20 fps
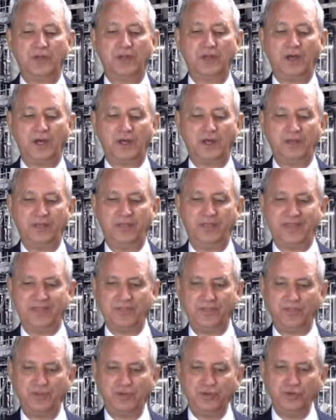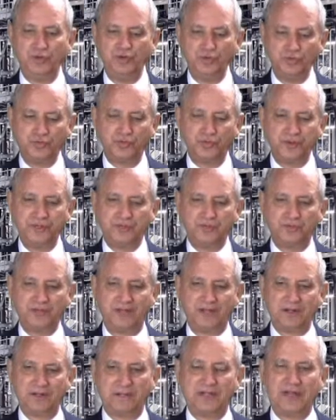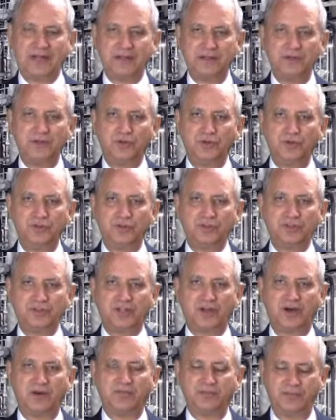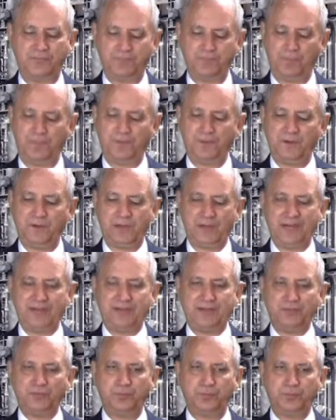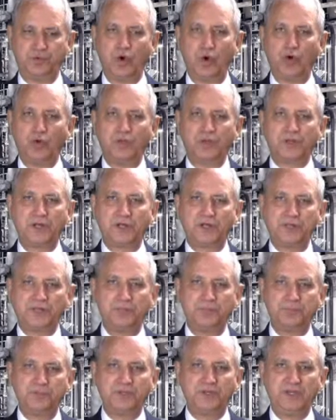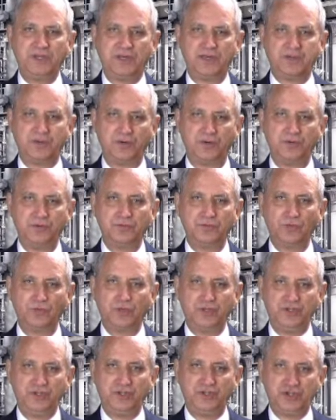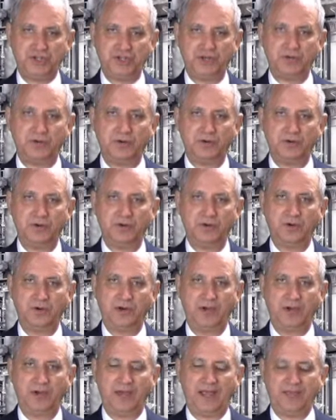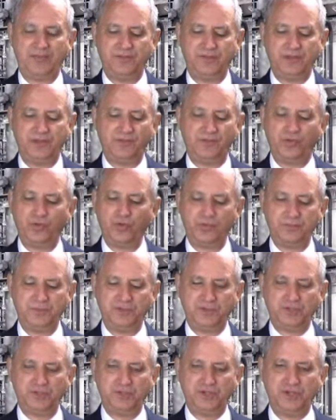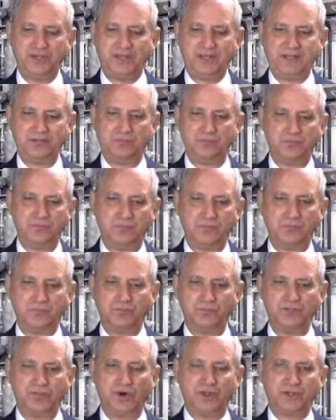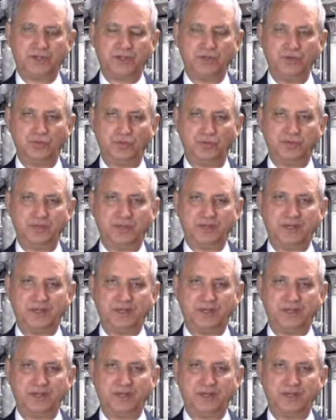that the nutrients and a lot of the good stuff has all clumped together with each other. And they form this giant molecule of